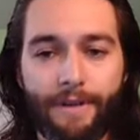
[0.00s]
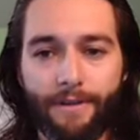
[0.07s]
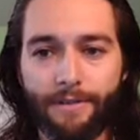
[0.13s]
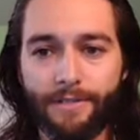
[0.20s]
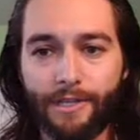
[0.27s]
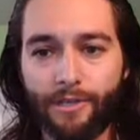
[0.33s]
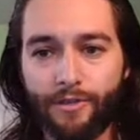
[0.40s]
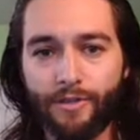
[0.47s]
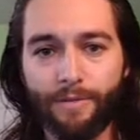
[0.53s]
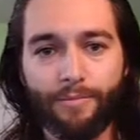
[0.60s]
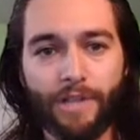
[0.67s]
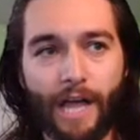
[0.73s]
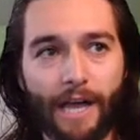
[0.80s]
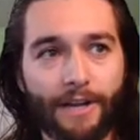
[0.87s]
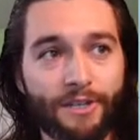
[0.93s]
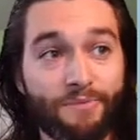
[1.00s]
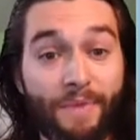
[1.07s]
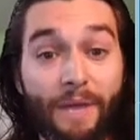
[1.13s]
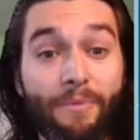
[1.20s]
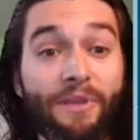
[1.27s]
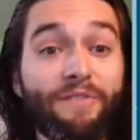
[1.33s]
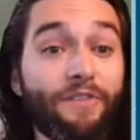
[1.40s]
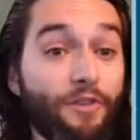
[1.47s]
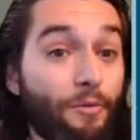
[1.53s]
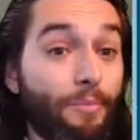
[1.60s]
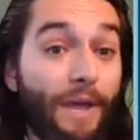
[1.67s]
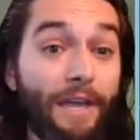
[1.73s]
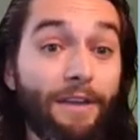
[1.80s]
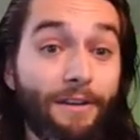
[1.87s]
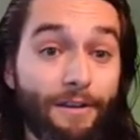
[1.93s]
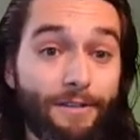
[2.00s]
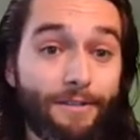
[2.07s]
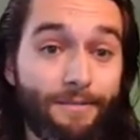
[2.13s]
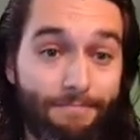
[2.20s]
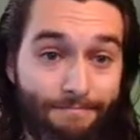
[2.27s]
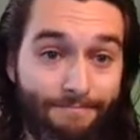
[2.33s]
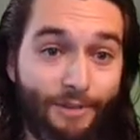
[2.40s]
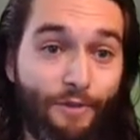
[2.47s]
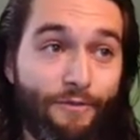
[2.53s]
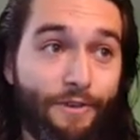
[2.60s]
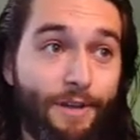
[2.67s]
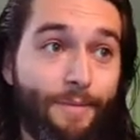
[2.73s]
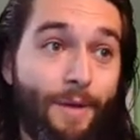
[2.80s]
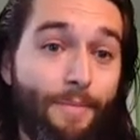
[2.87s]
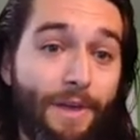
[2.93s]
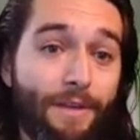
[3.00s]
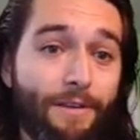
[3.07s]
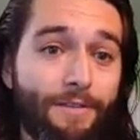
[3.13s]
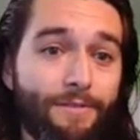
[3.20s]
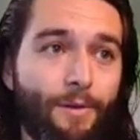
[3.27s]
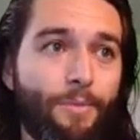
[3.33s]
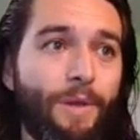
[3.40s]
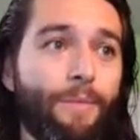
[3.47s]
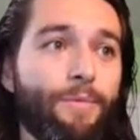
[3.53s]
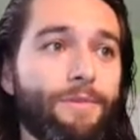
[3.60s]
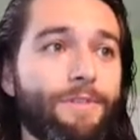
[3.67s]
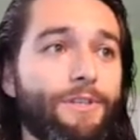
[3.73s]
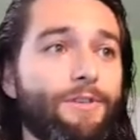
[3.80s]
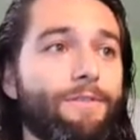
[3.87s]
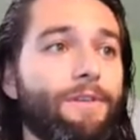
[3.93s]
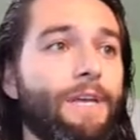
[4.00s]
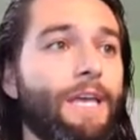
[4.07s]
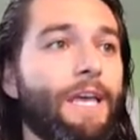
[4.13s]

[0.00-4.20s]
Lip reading: vendors and your suppliers, maybe even your bankers. Don't forget about bankers, they're people too.